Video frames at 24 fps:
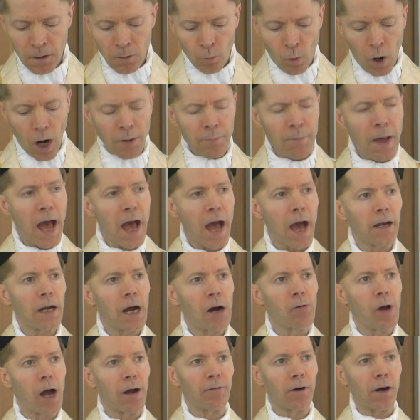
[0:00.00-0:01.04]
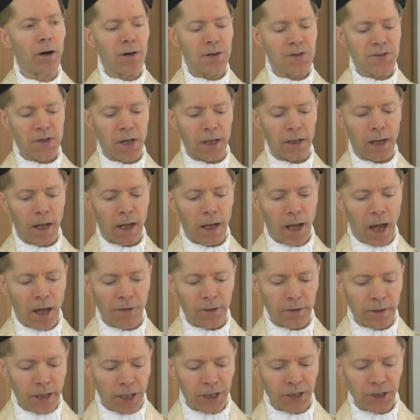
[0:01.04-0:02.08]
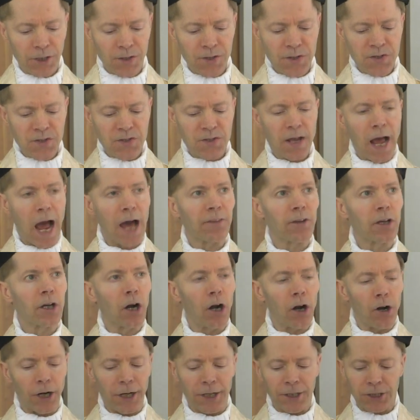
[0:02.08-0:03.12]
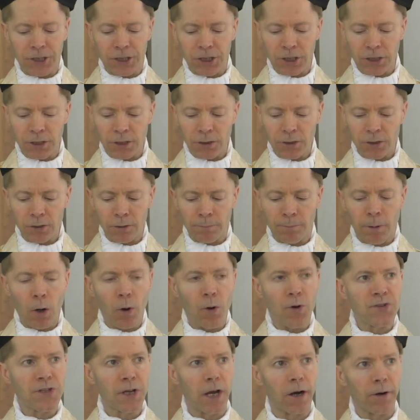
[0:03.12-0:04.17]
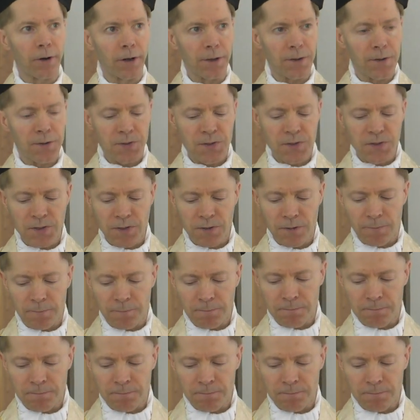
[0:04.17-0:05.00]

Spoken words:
One man, however, Saint Athanasius, had the courage to oppose Arius.